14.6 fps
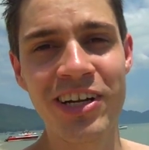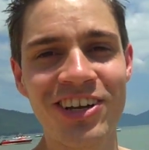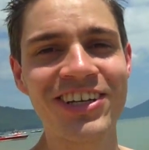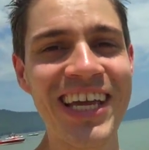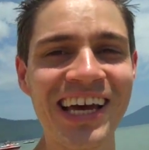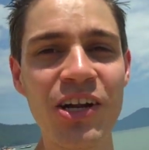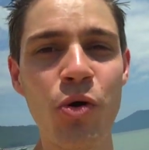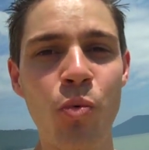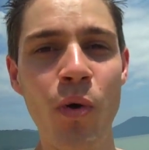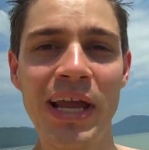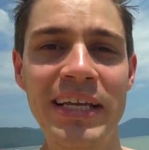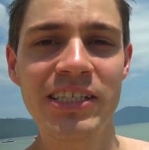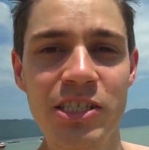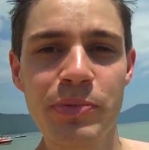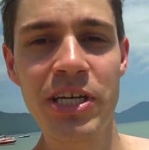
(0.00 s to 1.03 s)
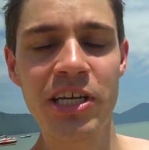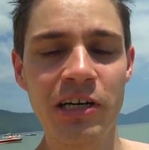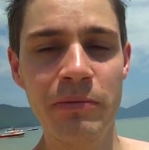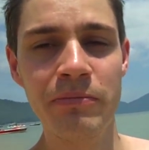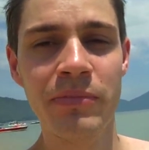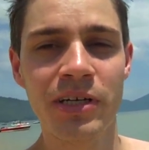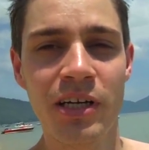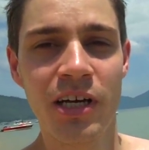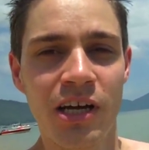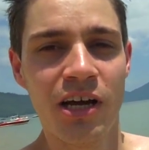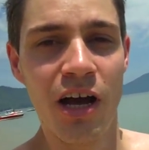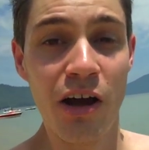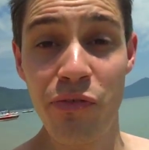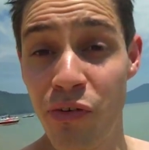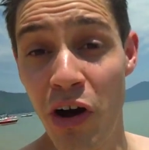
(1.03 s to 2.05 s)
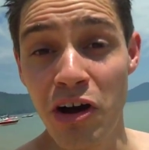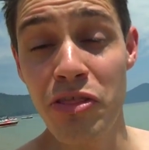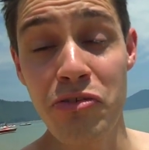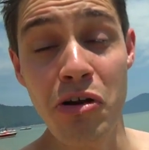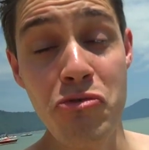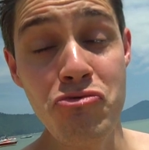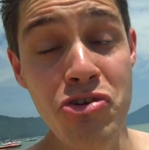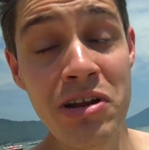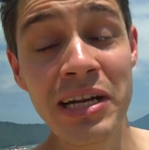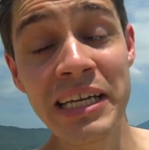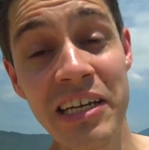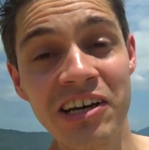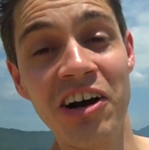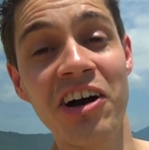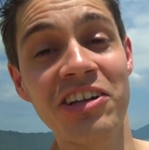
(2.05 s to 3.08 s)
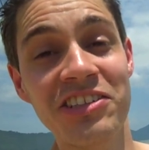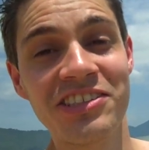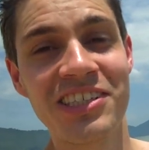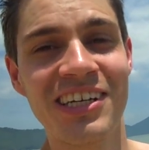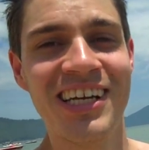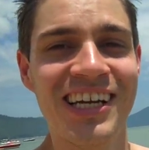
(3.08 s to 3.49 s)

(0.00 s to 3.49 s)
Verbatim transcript: and I cannot wait to become a father. I really can't.